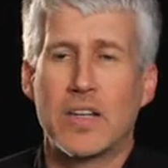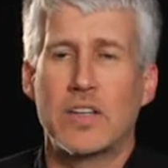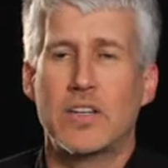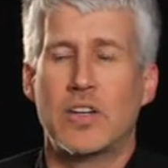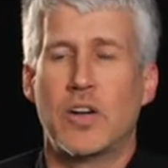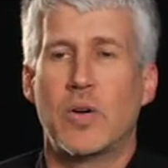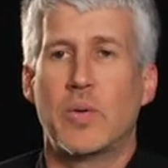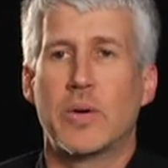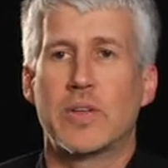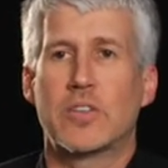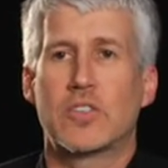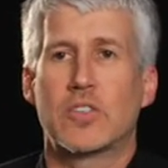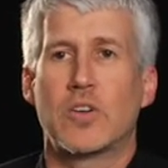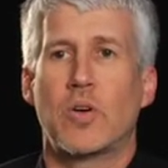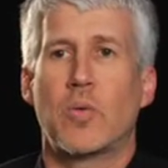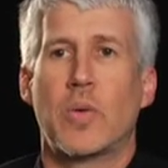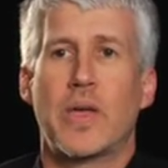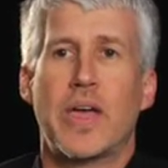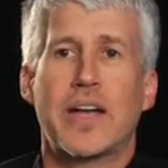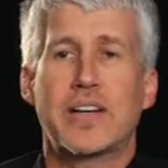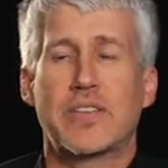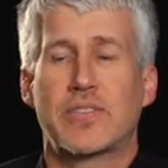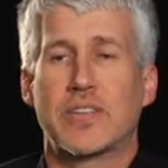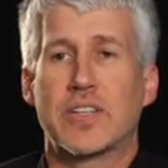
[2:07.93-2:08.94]
And so
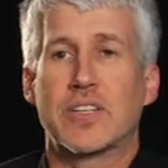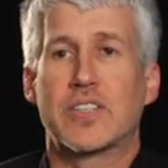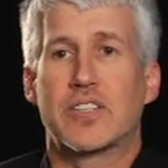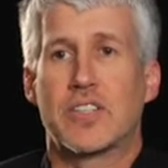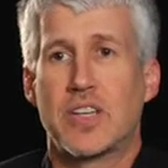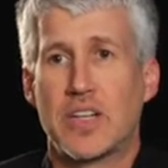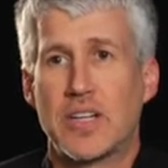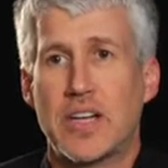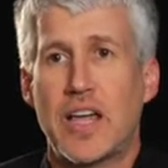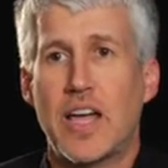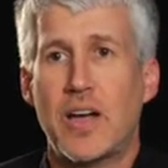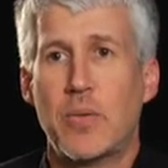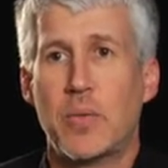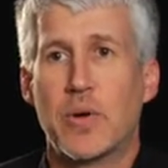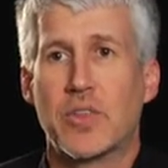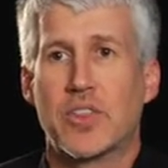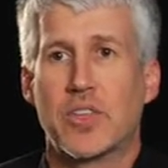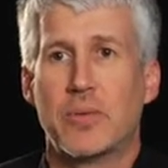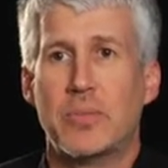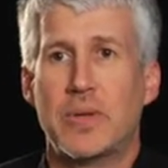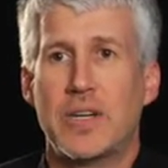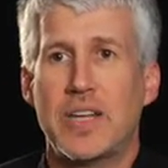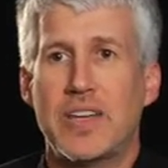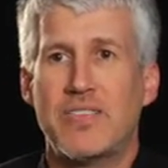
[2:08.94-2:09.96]
we actually have to sit down with
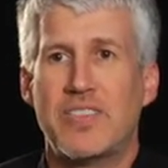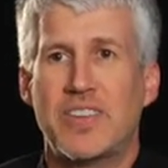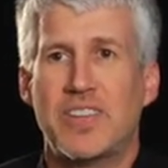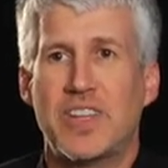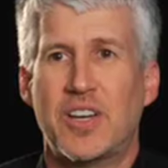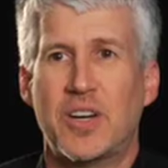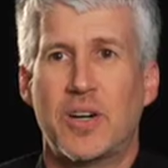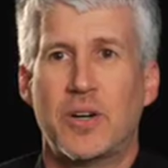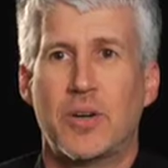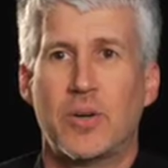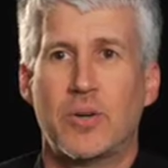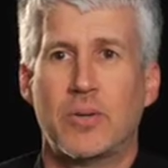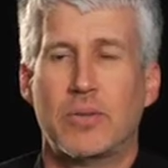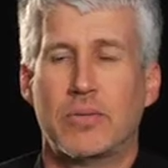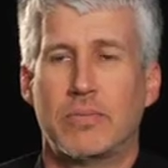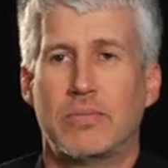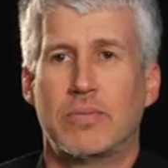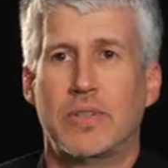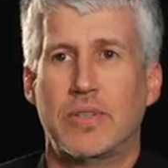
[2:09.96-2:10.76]
them, and even though,